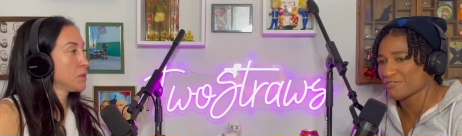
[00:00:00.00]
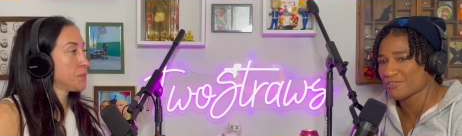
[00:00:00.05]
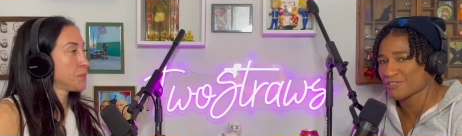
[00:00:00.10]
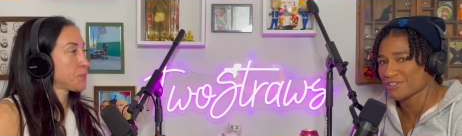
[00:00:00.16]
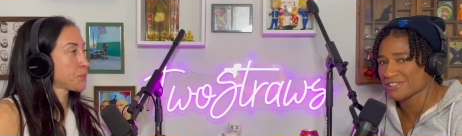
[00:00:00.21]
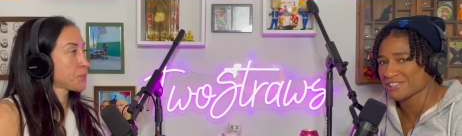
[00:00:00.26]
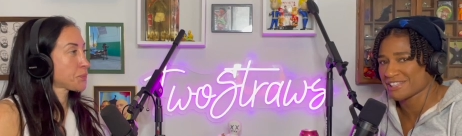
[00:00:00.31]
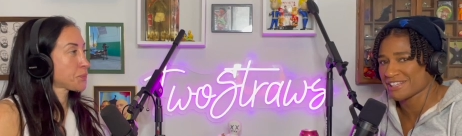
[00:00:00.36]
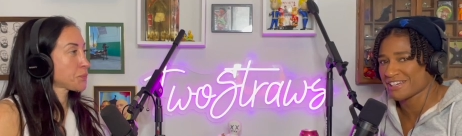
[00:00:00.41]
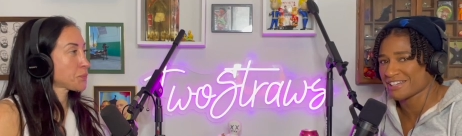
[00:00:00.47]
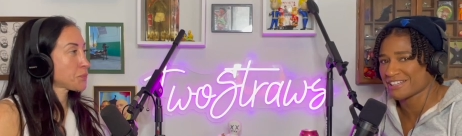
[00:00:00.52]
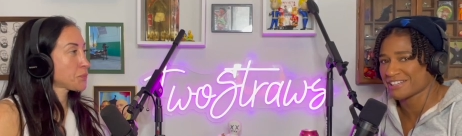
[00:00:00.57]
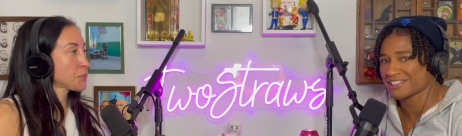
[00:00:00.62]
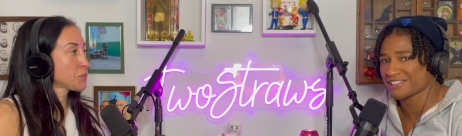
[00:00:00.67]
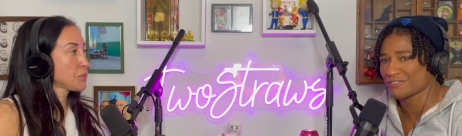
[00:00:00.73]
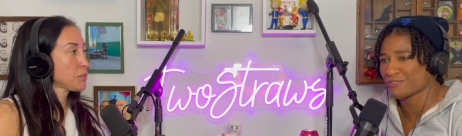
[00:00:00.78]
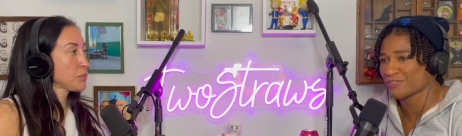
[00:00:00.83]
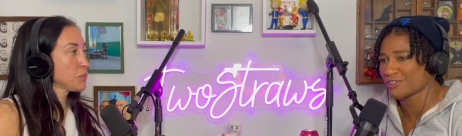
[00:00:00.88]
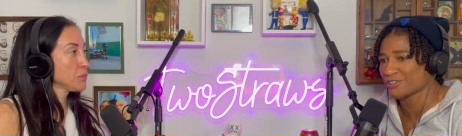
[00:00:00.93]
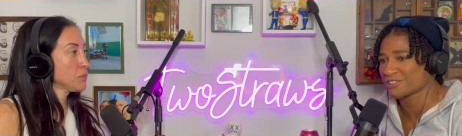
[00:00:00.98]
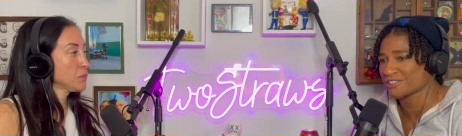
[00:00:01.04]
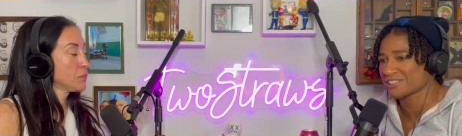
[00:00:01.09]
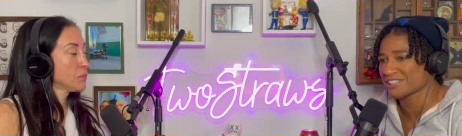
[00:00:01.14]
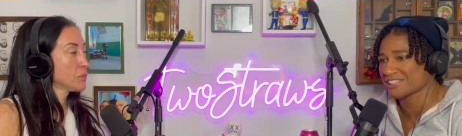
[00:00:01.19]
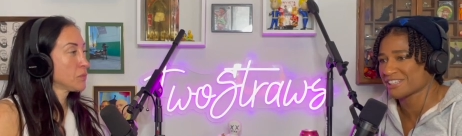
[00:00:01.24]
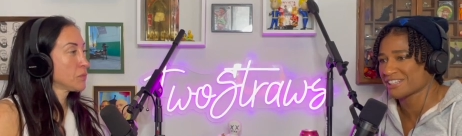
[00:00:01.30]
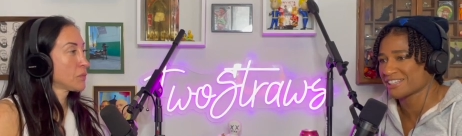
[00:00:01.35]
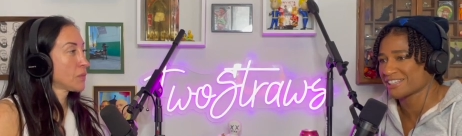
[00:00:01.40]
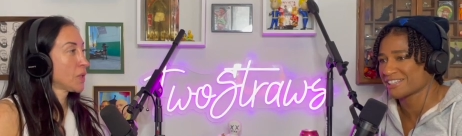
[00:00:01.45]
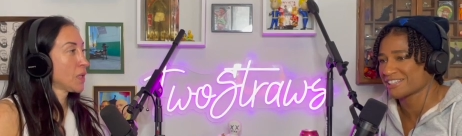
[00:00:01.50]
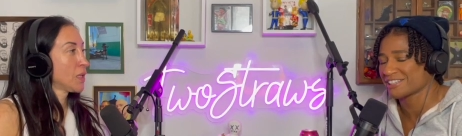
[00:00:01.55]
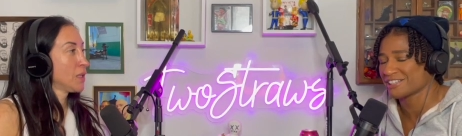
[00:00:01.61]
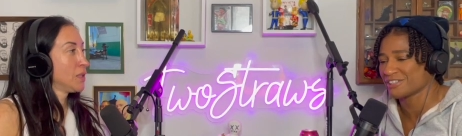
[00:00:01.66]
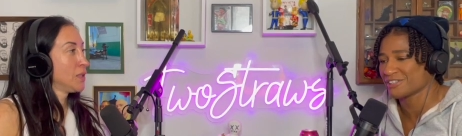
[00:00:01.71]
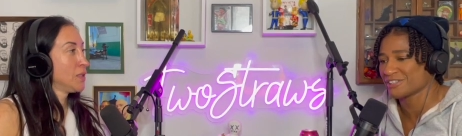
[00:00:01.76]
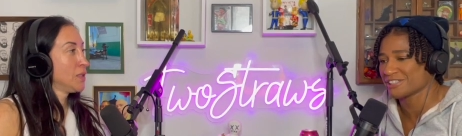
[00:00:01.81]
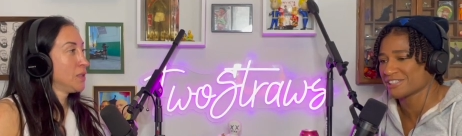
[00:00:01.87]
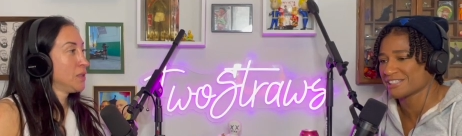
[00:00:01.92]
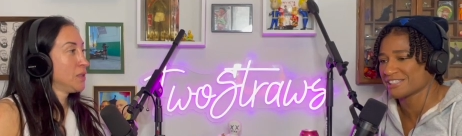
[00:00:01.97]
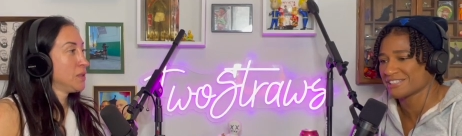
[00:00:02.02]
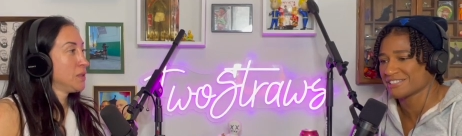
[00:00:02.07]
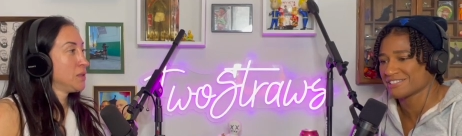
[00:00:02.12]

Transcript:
Speaker 1: for a second and focus. Like, you can,